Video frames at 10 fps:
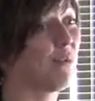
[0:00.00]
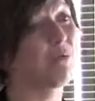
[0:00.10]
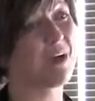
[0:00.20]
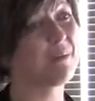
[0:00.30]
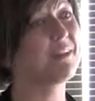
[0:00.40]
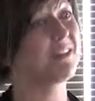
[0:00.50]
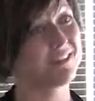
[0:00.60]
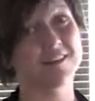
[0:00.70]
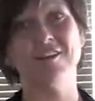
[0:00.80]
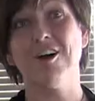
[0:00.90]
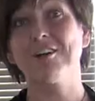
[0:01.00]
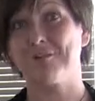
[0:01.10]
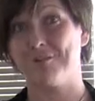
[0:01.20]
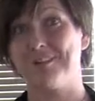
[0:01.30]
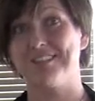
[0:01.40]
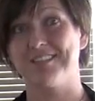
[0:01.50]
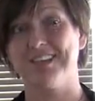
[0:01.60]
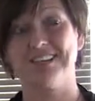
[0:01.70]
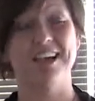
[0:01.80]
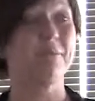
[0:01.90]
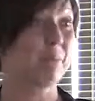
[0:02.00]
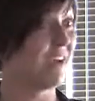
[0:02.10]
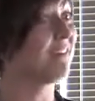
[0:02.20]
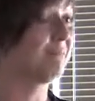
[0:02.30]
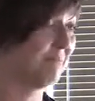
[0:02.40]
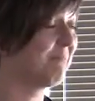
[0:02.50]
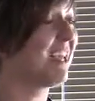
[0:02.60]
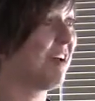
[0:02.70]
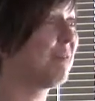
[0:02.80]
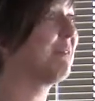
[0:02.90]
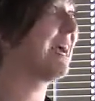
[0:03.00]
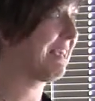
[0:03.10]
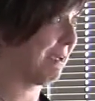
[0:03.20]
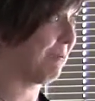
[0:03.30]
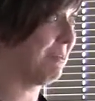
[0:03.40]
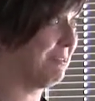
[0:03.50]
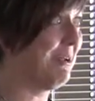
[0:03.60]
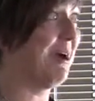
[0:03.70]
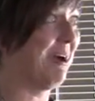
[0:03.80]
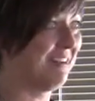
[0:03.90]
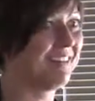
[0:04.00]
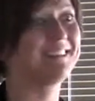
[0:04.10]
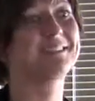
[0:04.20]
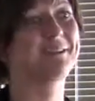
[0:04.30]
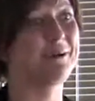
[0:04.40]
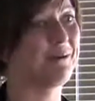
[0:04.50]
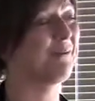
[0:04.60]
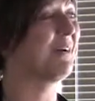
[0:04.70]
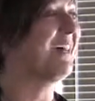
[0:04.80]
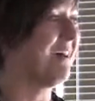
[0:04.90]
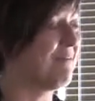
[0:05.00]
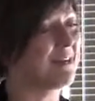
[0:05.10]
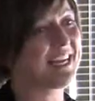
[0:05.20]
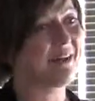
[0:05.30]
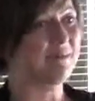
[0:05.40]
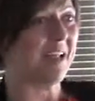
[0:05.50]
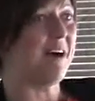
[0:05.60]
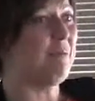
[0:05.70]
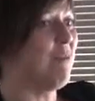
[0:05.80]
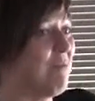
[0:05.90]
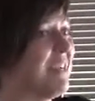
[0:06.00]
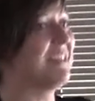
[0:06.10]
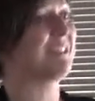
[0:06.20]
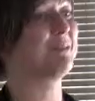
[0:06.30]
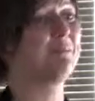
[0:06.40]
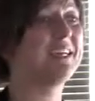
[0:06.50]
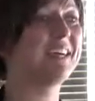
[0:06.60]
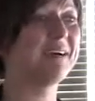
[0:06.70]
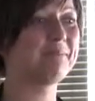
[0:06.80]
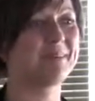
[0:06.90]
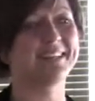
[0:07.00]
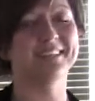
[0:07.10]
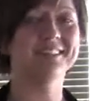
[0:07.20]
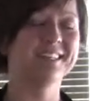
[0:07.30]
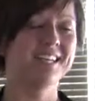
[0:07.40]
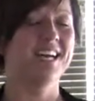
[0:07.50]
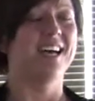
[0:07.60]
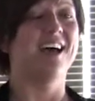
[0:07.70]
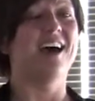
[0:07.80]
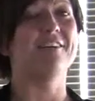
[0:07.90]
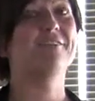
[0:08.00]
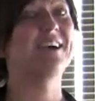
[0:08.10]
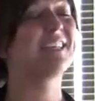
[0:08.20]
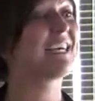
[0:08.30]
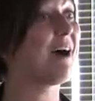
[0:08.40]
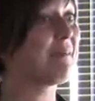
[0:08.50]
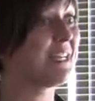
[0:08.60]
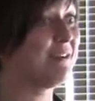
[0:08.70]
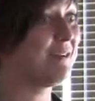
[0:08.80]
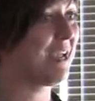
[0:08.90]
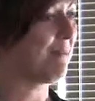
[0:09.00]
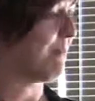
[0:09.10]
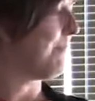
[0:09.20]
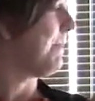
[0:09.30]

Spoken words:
Well, probably the stenographer doesn't like that, but they don't like it when you nod. So my dad would elbow me to speak up, and I finally got my new name.